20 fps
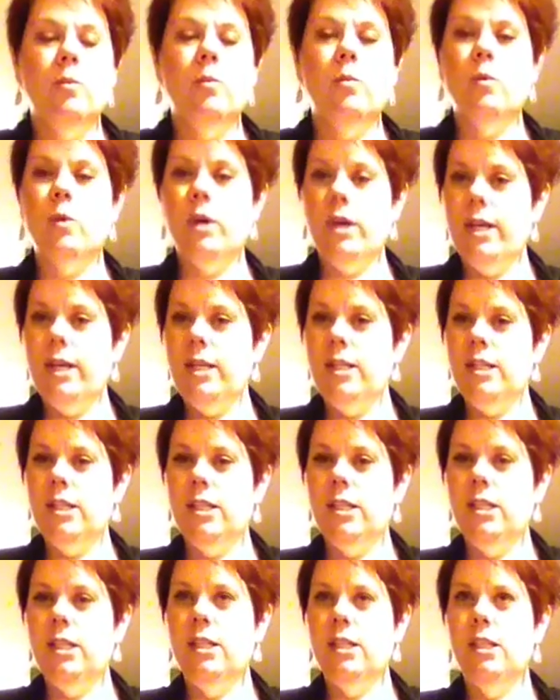
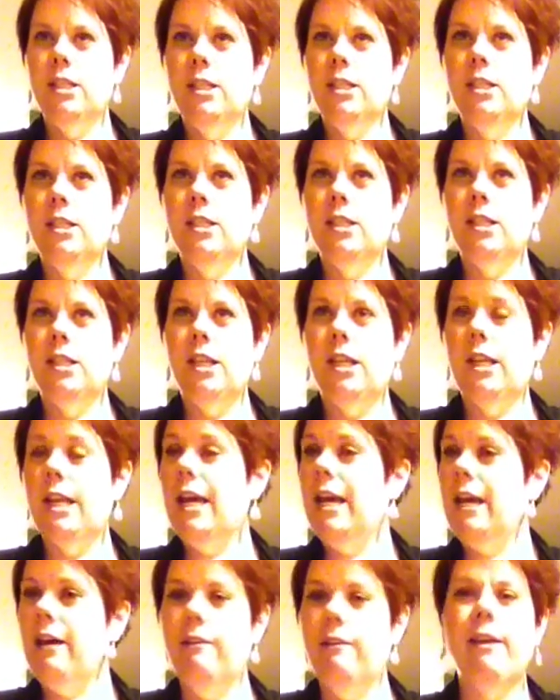what and
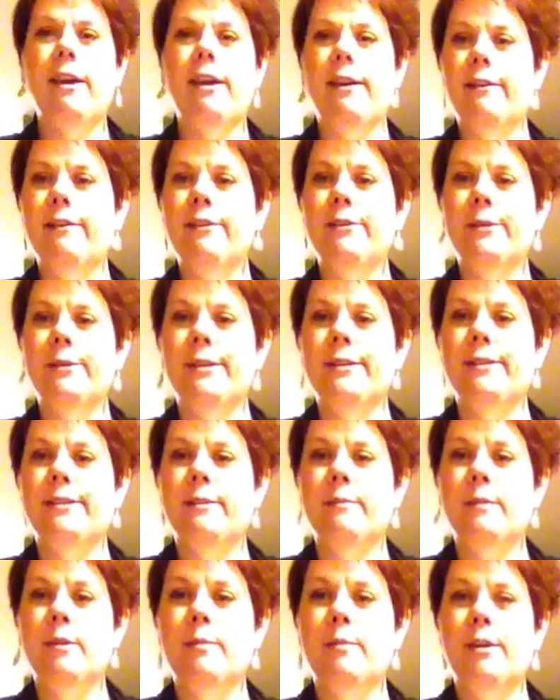how the hell do I
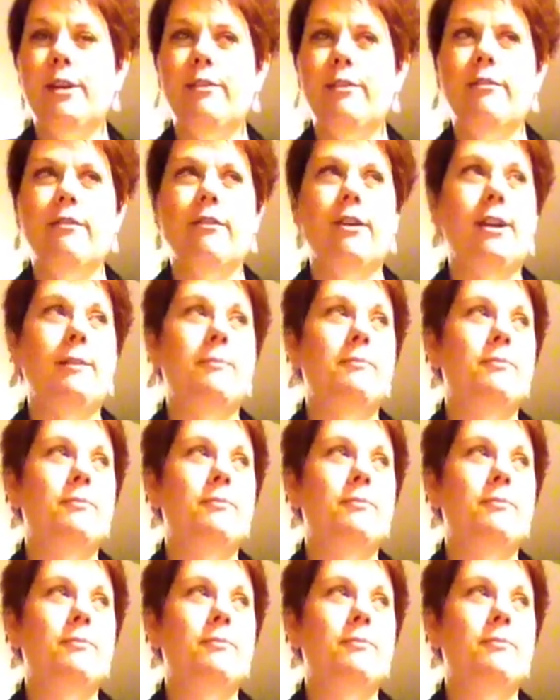sum up year 3?